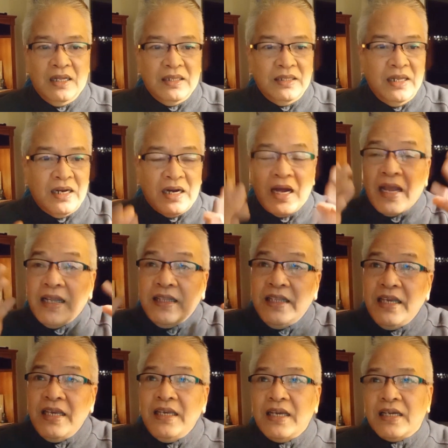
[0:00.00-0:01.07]
their
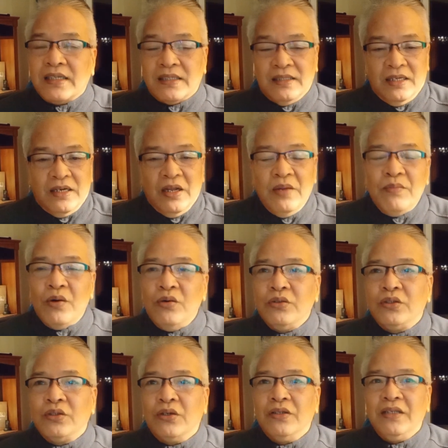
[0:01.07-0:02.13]
ideas, their
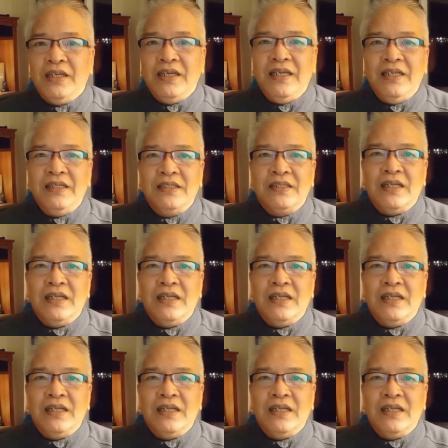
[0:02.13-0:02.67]
emotion is